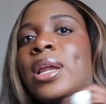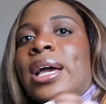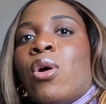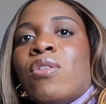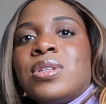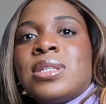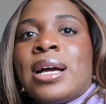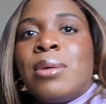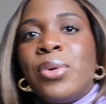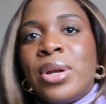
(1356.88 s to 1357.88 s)
like, obviously I
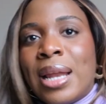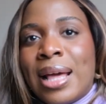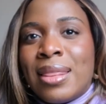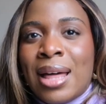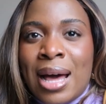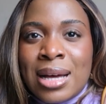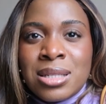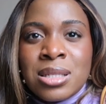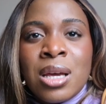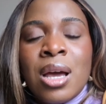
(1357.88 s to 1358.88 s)
can put it like
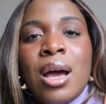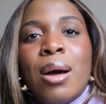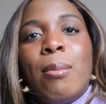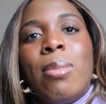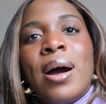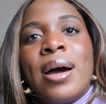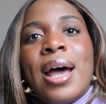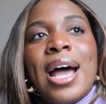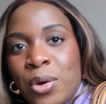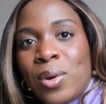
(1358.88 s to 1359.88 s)
that, but
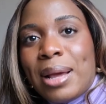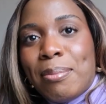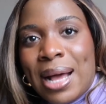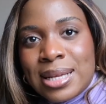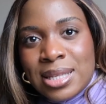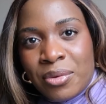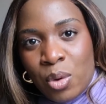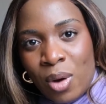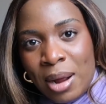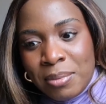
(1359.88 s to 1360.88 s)
I don't like bags that
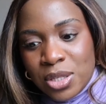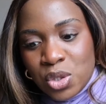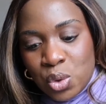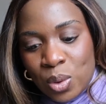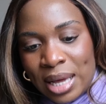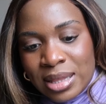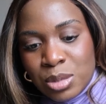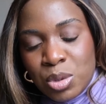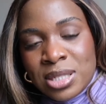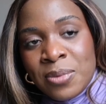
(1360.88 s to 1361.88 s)
require me to do like
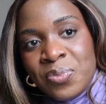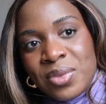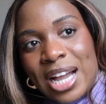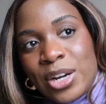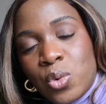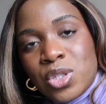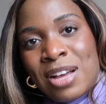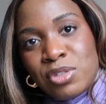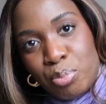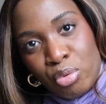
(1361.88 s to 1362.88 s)
this because I don't want to
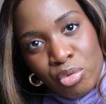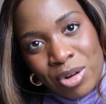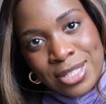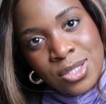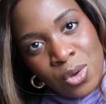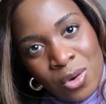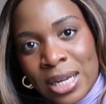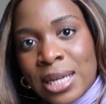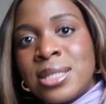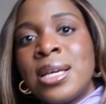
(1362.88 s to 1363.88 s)
have to press on
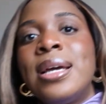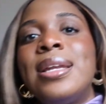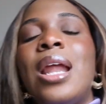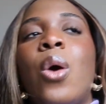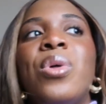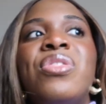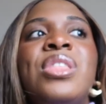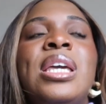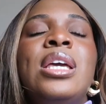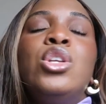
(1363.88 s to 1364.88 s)
it. Now with
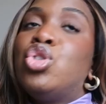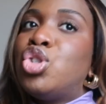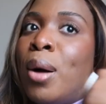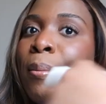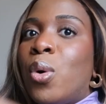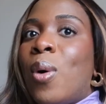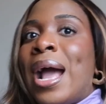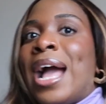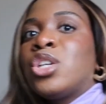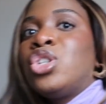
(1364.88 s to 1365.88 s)
the jumbo,
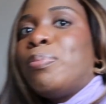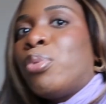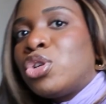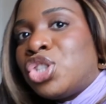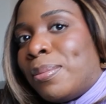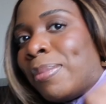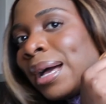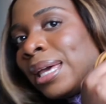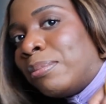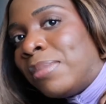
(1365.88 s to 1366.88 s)
I actually push it
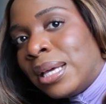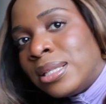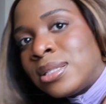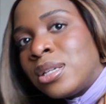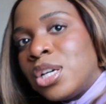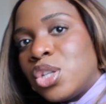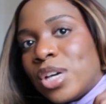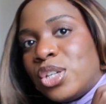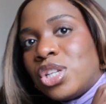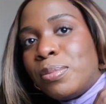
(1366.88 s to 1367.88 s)
back a bit.
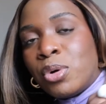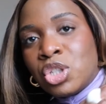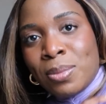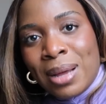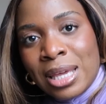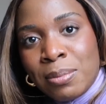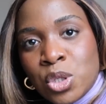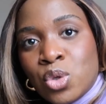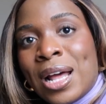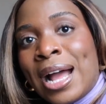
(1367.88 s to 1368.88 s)
So I usually push it back a
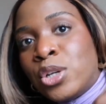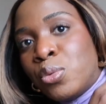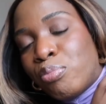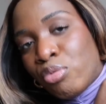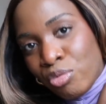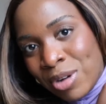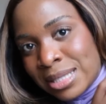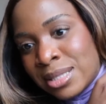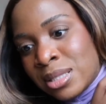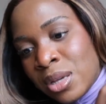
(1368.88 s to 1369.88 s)
bit so that I don't
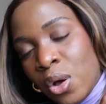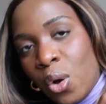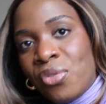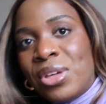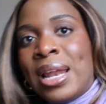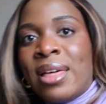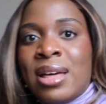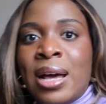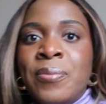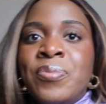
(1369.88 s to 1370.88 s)
press on the
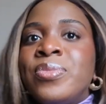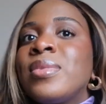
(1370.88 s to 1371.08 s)
leather.